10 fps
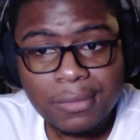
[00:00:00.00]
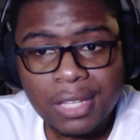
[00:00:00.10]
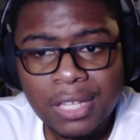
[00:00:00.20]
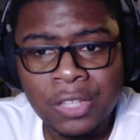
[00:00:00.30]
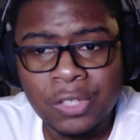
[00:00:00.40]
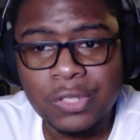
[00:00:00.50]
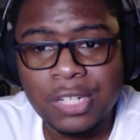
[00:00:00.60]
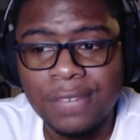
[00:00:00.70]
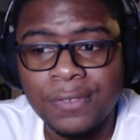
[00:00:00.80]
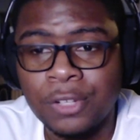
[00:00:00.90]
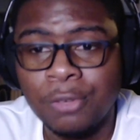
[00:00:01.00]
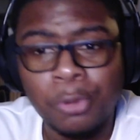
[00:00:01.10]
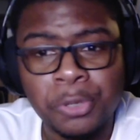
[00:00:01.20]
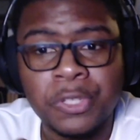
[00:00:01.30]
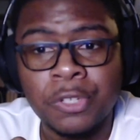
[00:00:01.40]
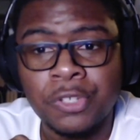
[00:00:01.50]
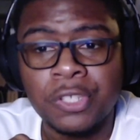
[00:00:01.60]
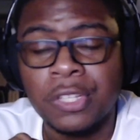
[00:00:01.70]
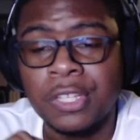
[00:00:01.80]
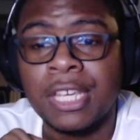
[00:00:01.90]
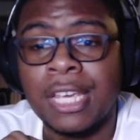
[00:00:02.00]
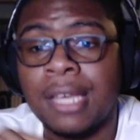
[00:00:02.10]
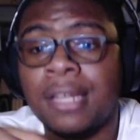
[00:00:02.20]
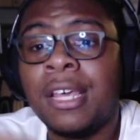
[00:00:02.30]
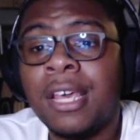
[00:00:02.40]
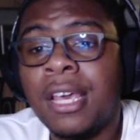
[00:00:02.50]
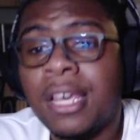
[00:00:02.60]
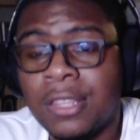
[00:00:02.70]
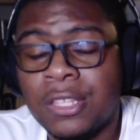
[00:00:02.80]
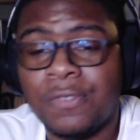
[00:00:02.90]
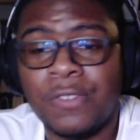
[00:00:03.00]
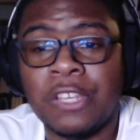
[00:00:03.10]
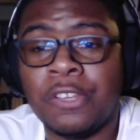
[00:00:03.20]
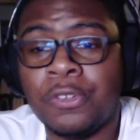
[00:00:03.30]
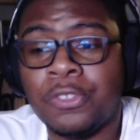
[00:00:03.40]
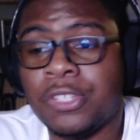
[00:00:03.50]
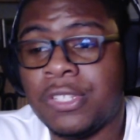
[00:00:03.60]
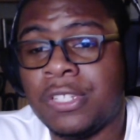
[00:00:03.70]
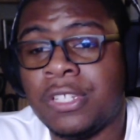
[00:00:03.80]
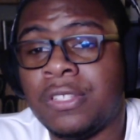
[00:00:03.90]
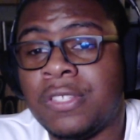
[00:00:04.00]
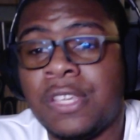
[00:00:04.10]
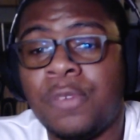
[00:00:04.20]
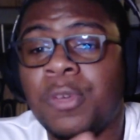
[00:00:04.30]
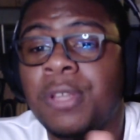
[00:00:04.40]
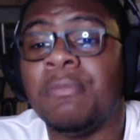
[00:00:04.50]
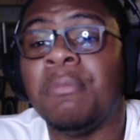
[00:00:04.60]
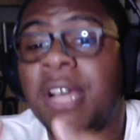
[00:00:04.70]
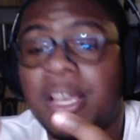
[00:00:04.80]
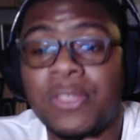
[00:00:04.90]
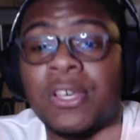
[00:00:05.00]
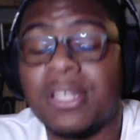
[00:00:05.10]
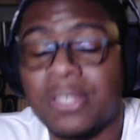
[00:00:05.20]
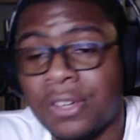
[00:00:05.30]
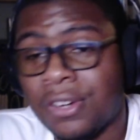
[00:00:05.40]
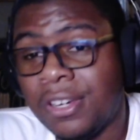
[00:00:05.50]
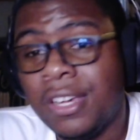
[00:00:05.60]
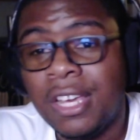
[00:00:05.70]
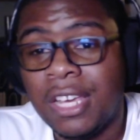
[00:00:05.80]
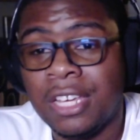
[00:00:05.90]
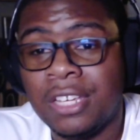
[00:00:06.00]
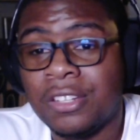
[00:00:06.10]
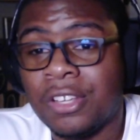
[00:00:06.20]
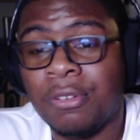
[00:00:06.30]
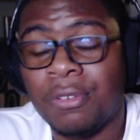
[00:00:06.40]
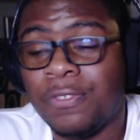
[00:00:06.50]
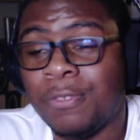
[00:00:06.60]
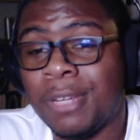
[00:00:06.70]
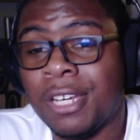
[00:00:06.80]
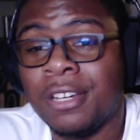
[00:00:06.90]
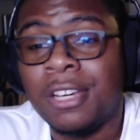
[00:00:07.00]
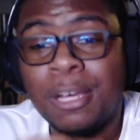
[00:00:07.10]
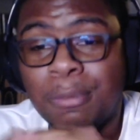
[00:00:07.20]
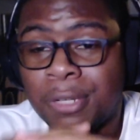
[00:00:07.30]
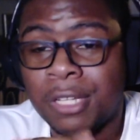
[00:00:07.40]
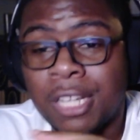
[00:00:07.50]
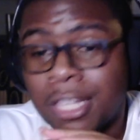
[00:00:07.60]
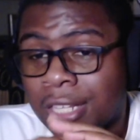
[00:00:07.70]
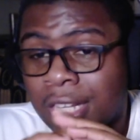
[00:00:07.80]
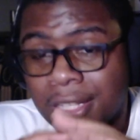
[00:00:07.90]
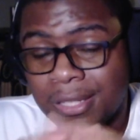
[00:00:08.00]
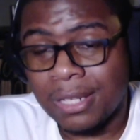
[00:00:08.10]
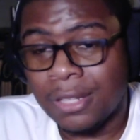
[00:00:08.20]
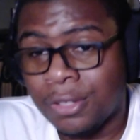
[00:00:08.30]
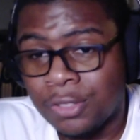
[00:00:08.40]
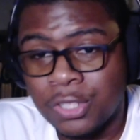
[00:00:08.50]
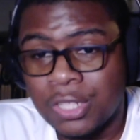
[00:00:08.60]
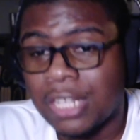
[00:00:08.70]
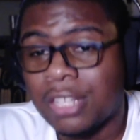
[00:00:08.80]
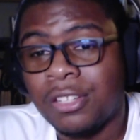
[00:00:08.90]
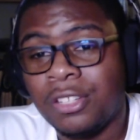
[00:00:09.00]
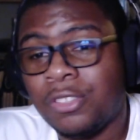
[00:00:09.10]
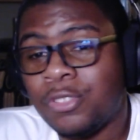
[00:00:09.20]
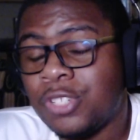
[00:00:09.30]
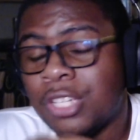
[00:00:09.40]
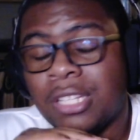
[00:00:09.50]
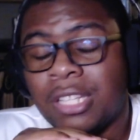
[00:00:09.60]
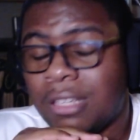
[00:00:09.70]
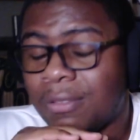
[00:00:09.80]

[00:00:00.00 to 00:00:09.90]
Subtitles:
their stuff, and you're more so just looking at this video just to see what my thoughts are and going from there. But other than that, still just take a look at their shit. They've